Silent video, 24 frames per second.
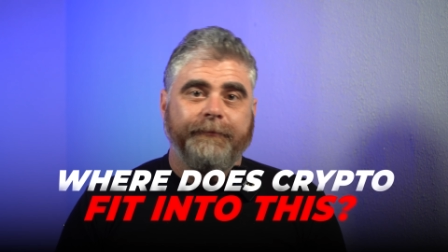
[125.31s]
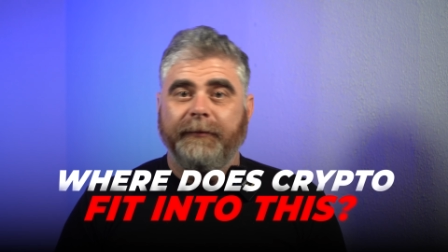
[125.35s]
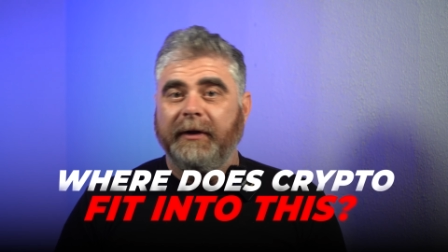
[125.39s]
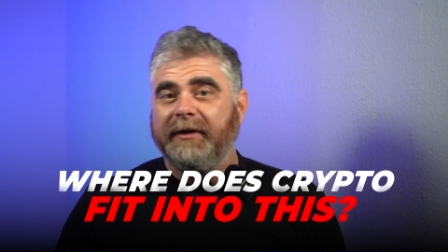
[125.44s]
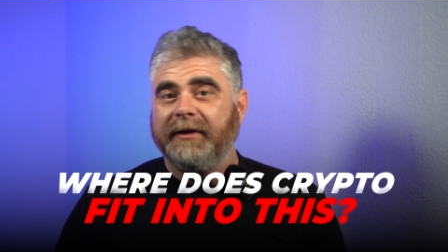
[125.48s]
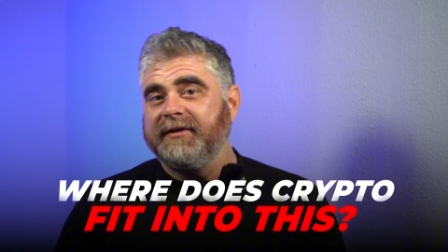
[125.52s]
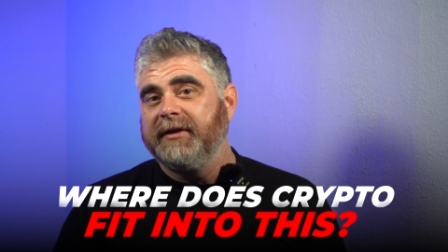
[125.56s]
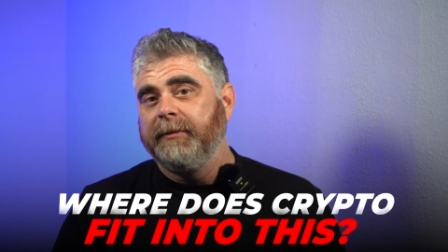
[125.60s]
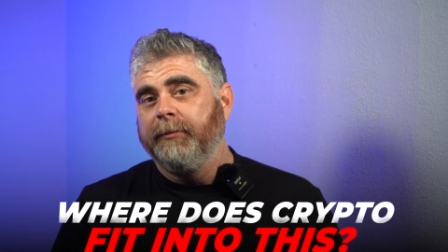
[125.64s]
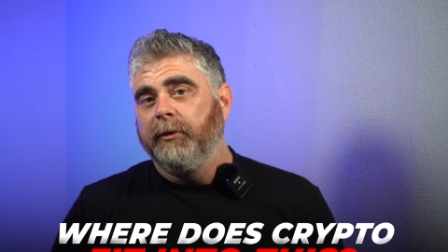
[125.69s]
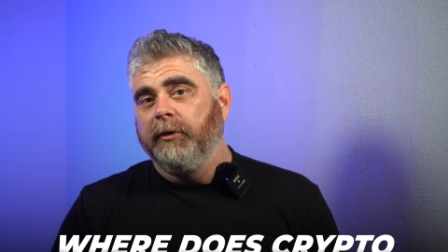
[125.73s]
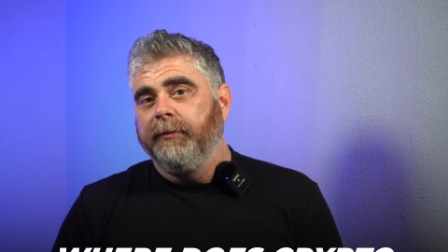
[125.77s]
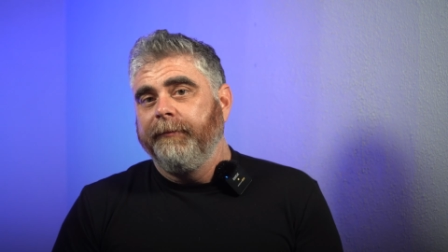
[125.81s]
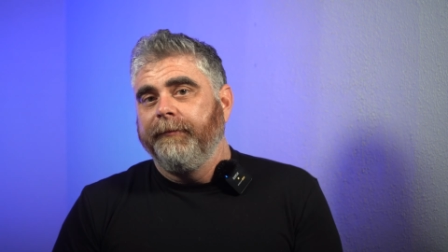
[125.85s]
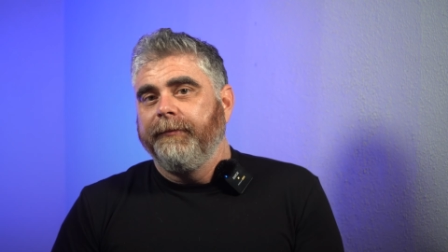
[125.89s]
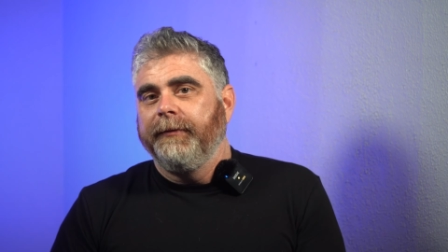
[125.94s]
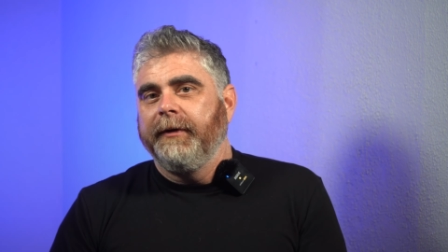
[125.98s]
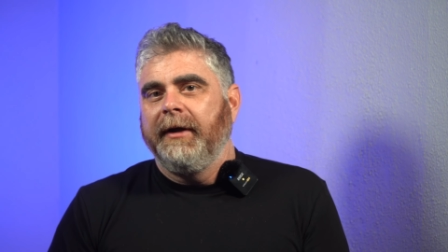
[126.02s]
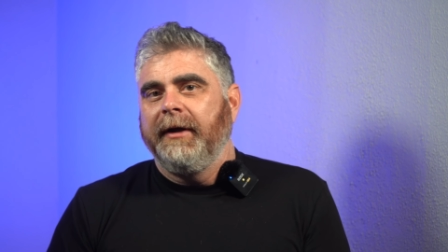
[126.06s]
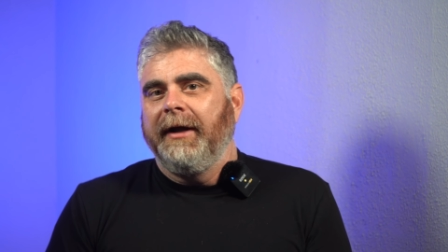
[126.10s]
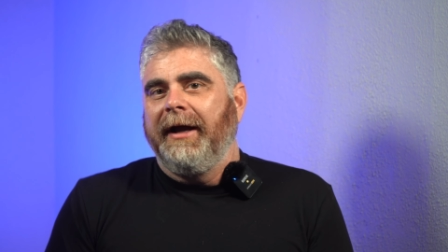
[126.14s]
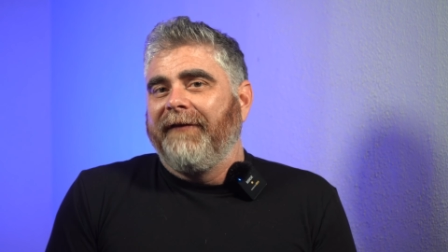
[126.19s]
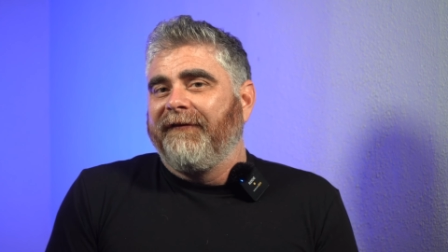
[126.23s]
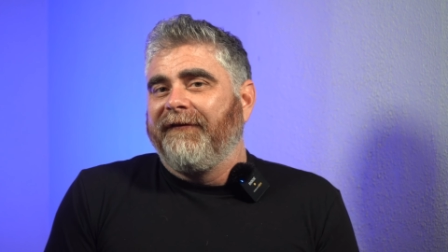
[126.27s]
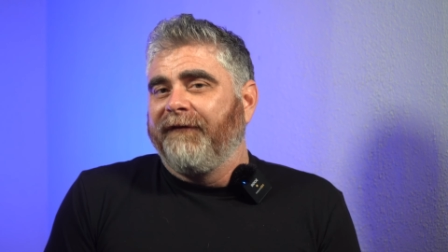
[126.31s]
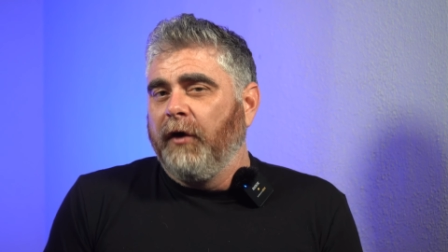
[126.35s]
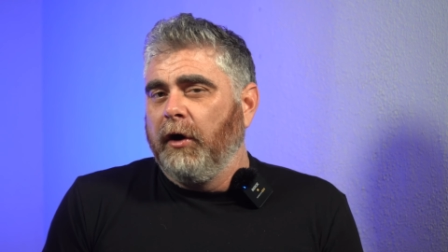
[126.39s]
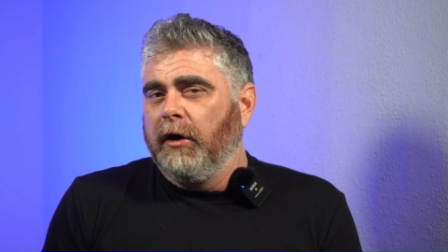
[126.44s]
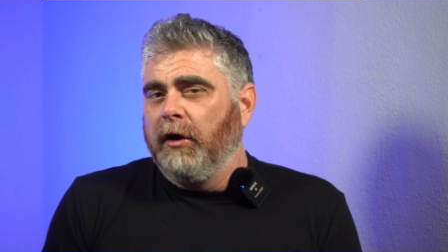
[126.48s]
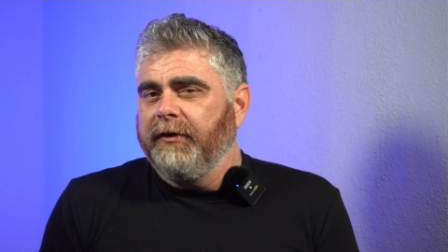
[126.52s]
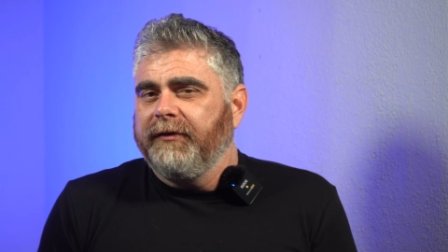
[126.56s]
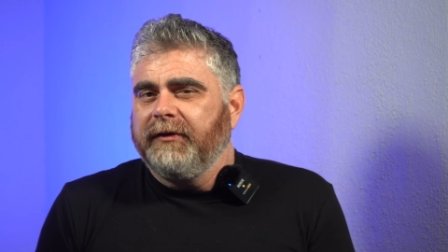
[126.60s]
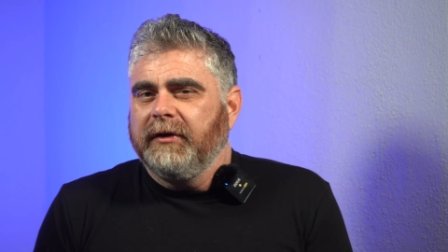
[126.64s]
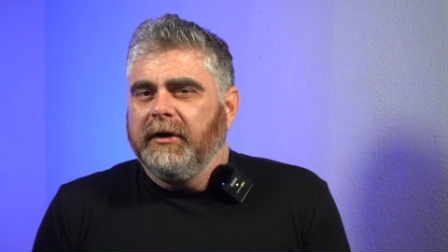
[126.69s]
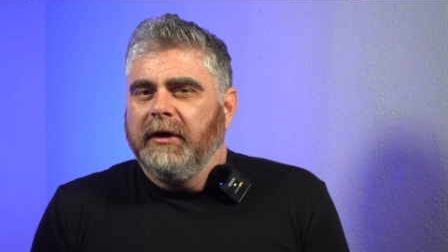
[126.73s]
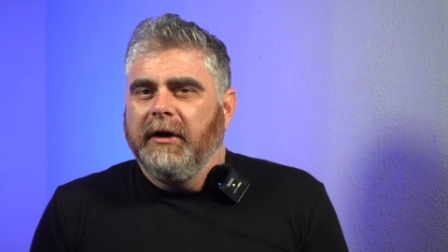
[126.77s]
It's simple. At
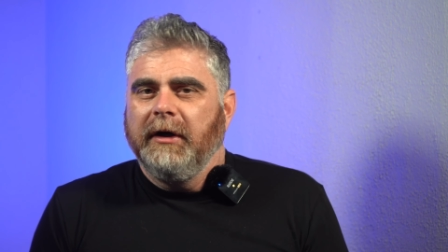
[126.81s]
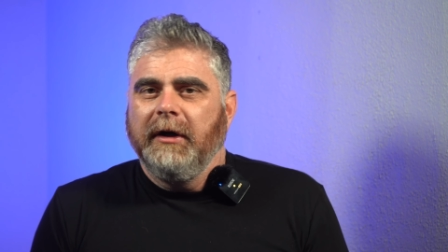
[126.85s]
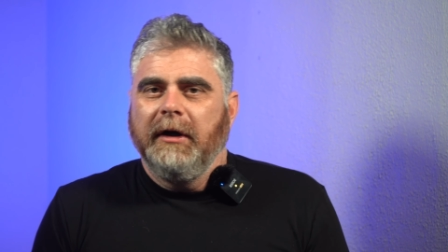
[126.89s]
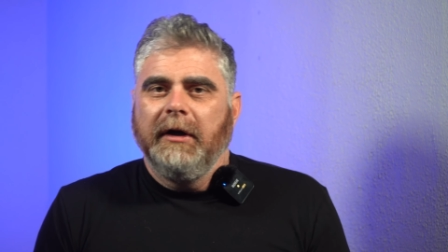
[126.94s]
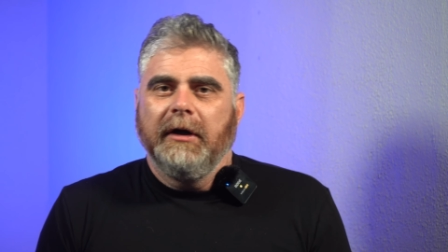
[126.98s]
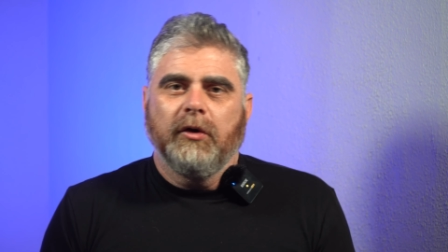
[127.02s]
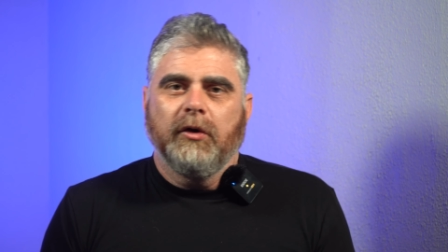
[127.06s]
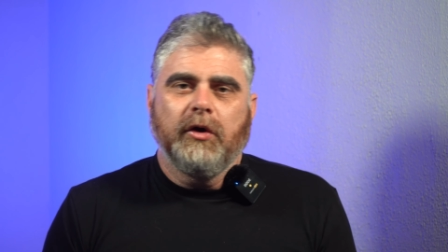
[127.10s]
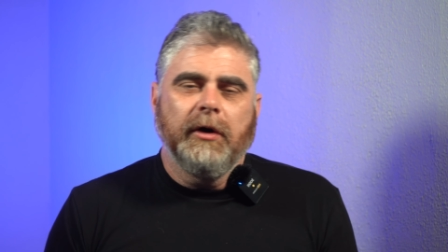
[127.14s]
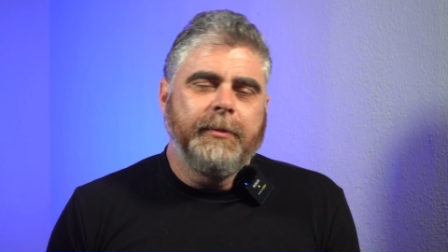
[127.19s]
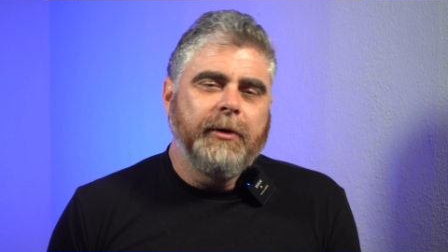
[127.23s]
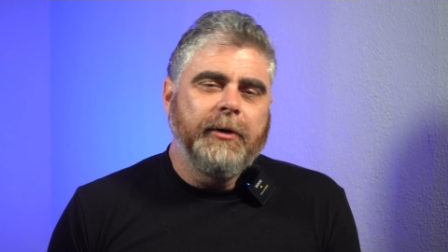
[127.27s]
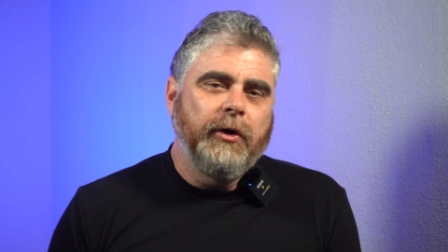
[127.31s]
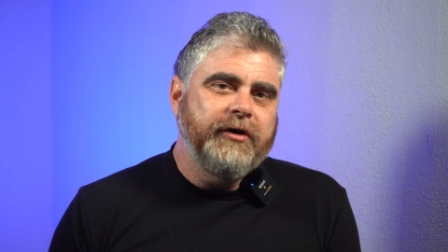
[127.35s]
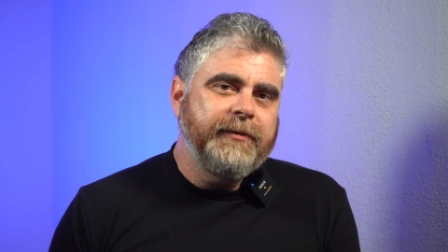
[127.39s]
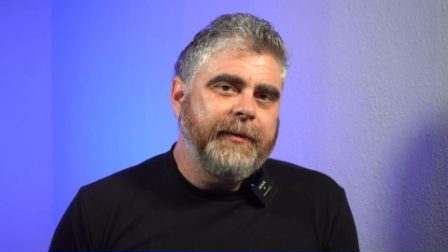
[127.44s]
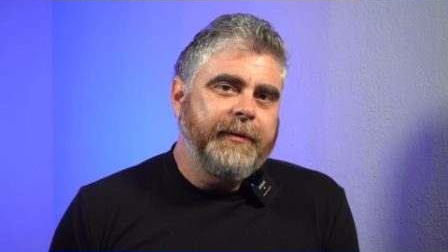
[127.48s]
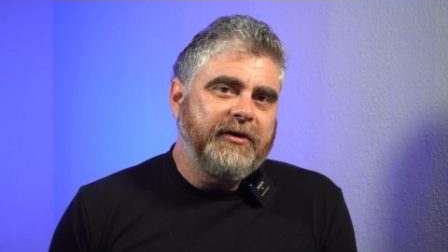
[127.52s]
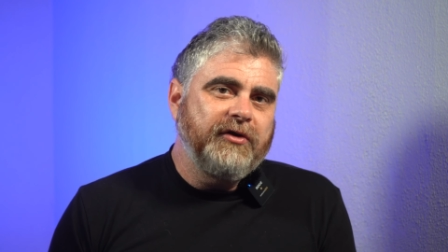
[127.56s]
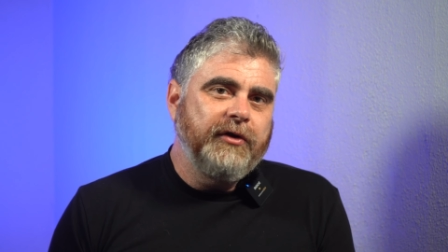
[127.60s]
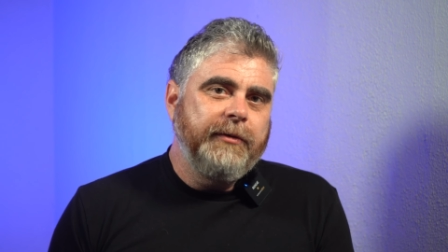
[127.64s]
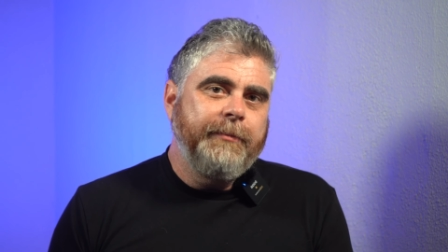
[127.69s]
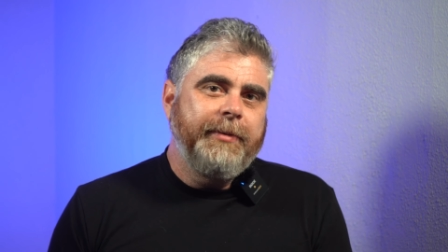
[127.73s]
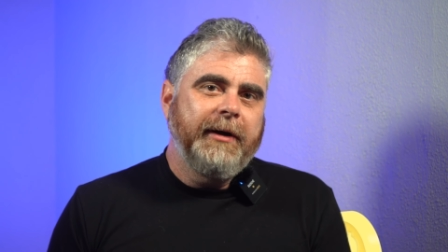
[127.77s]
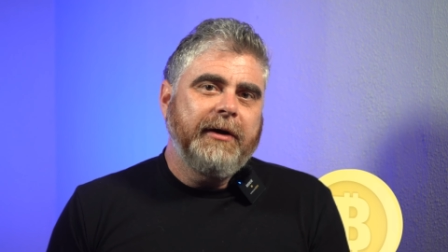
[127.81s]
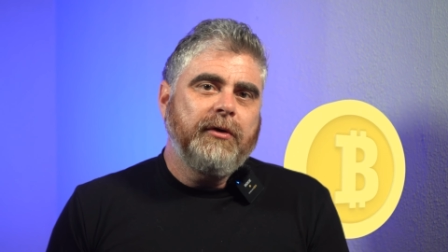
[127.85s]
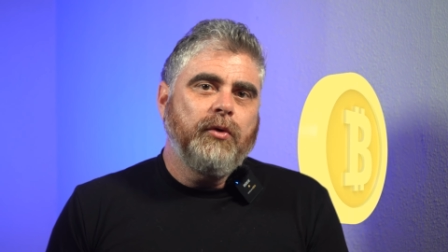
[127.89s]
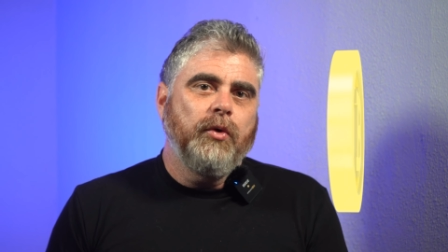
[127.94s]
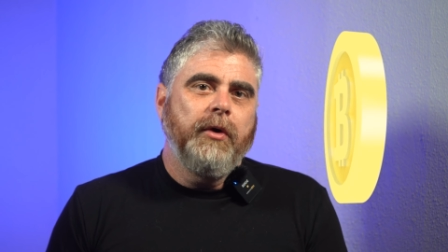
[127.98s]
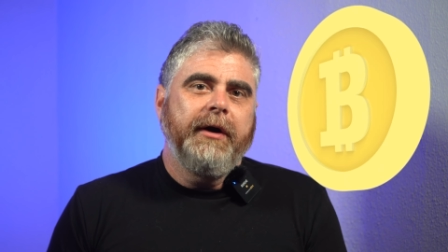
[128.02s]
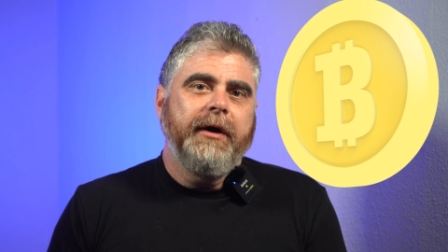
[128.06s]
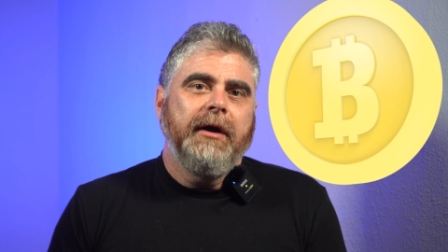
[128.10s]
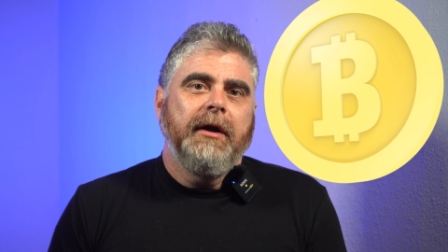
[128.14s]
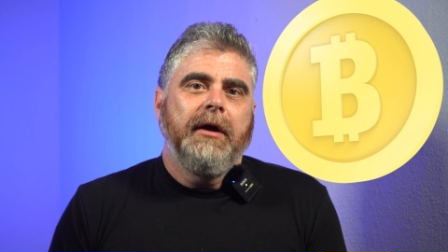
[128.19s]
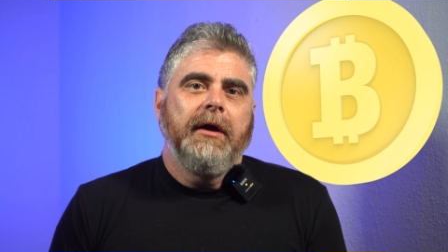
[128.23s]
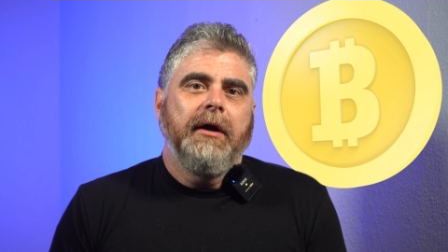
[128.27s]
first, crypto, especially
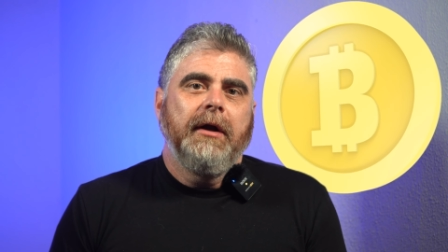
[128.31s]
Bitcoin,